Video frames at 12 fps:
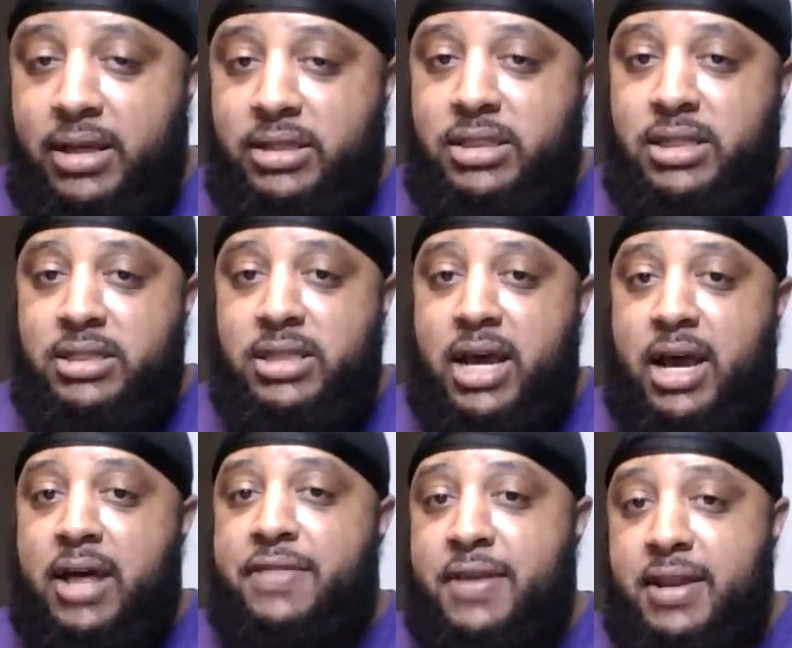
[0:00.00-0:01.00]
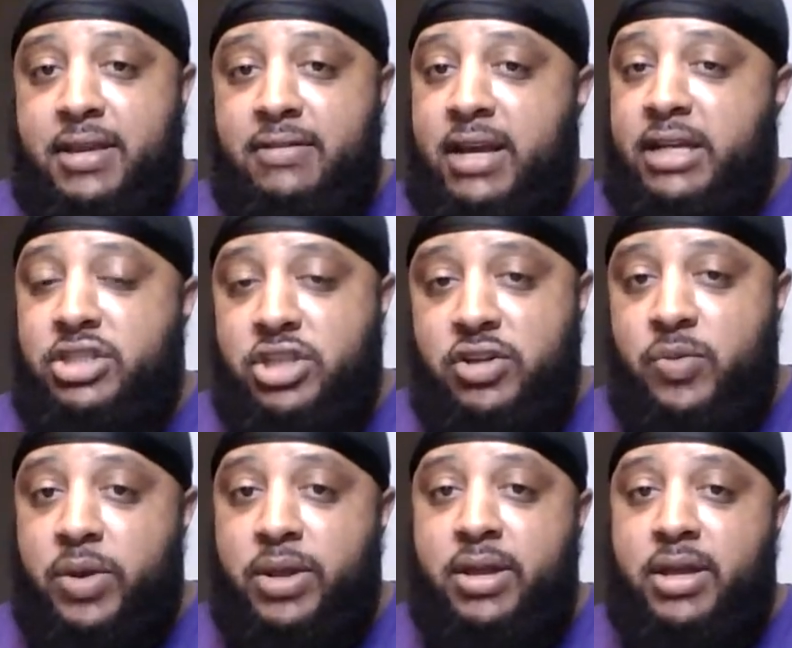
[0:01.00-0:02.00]
It's not authentic. It's not
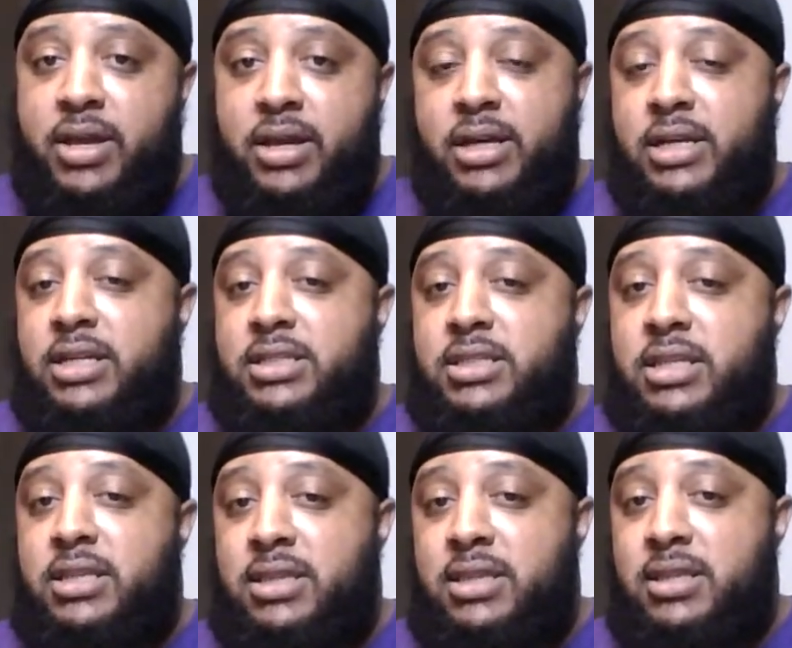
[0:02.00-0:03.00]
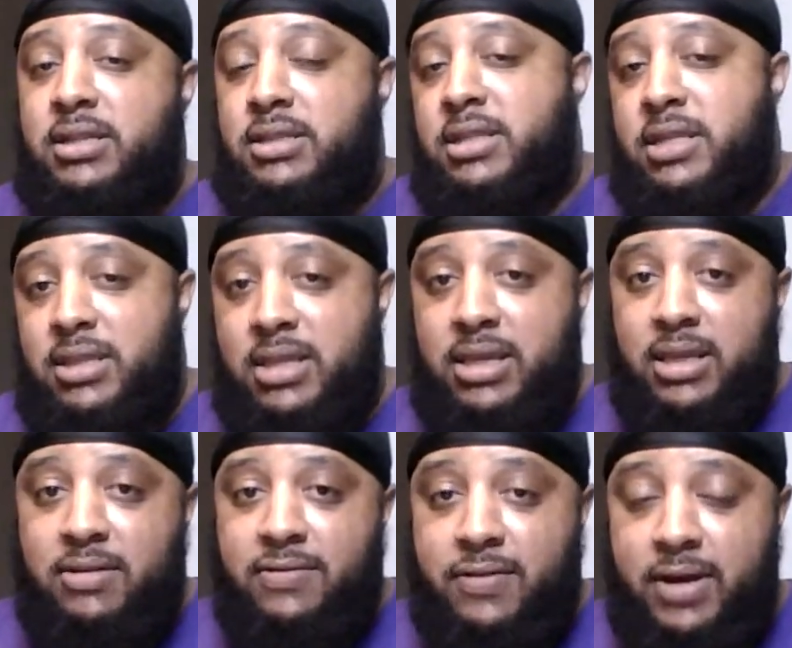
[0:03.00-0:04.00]
genuine because she think
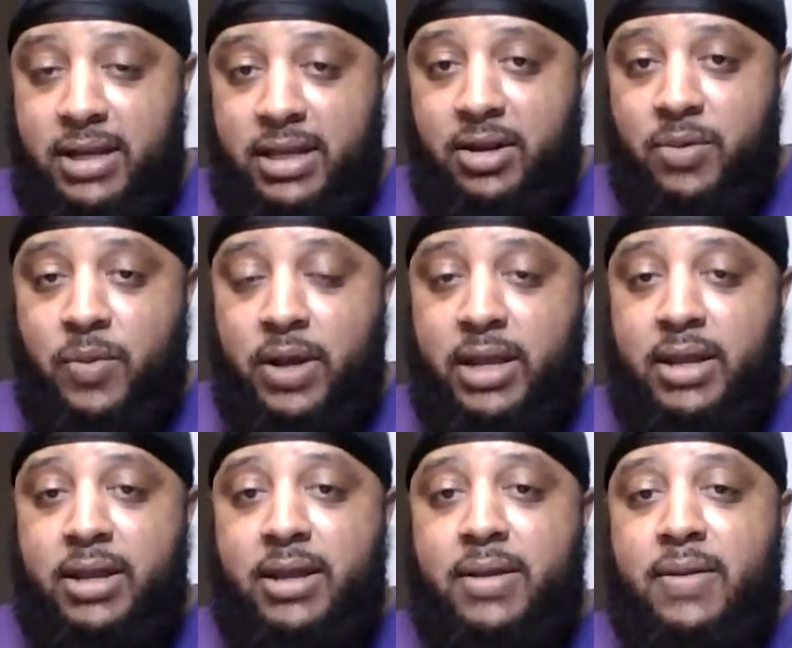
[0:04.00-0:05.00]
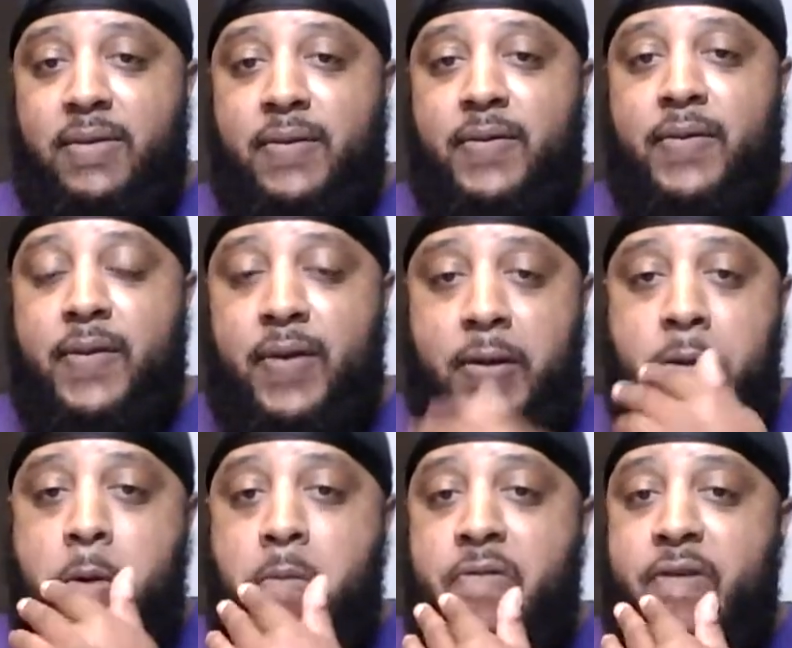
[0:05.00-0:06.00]
it's funny in a way. You know
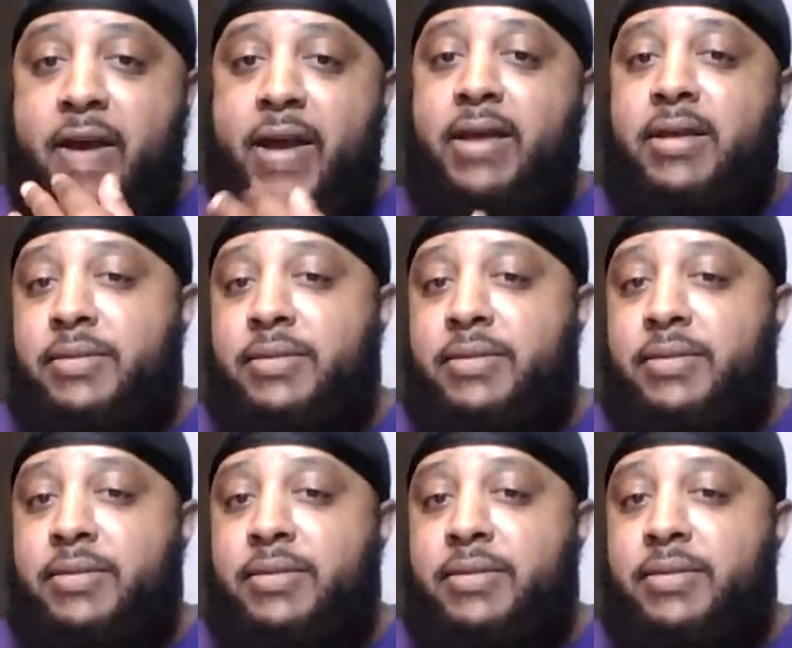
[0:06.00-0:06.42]
what I'm saying?